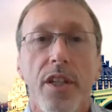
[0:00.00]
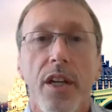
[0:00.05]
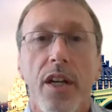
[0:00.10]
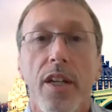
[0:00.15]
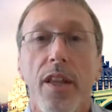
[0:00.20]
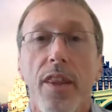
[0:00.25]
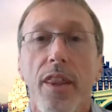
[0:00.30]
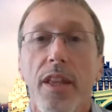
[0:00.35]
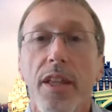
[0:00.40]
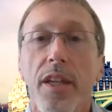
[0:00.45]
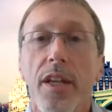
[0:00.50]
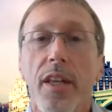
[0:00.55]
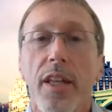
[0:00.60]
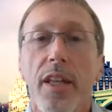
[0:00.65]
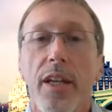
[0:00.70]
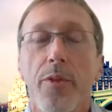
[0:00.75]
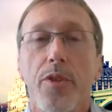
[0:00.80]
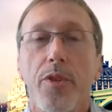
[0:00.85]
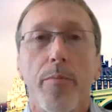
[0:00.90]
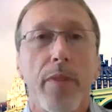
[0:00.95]
and are then
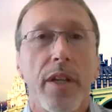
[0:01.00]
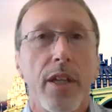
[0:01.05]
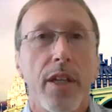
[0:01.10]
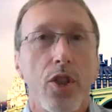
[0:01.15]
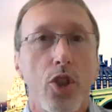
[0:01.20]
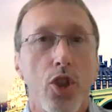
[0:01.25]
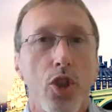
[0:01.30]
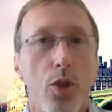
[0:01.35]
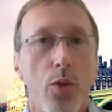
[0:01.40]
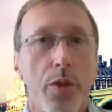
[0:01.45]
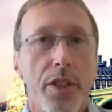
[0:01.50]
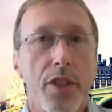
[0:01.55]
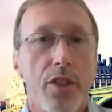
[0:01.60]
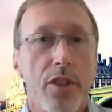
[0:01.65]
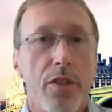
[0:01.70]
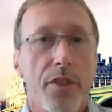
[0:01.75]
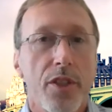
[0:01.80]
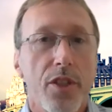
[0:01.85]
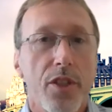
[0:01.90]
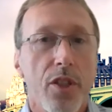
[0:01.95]
allowed to make a choice
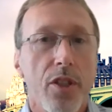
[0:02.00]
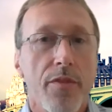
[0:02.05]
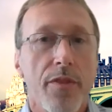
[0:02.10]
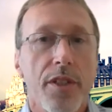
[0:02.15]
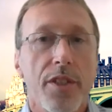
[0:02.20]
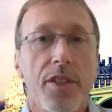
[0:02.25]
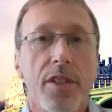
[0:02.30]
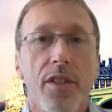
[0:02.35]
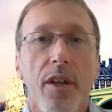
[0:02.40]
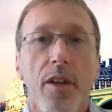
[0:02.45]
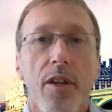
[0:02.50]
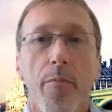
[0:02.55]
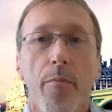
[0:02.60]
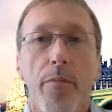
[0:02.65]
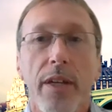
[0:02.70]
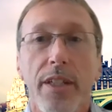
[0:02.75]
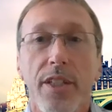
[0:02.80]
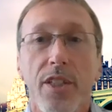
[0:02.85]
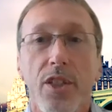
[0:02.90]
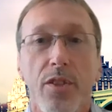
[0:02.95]
of service
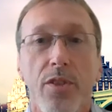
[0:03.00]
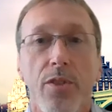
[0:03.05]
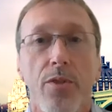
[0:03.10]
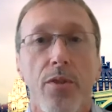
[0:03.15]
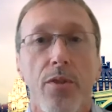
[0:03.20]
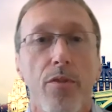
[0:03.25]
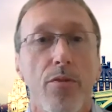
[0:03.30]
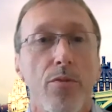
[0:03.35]
based on the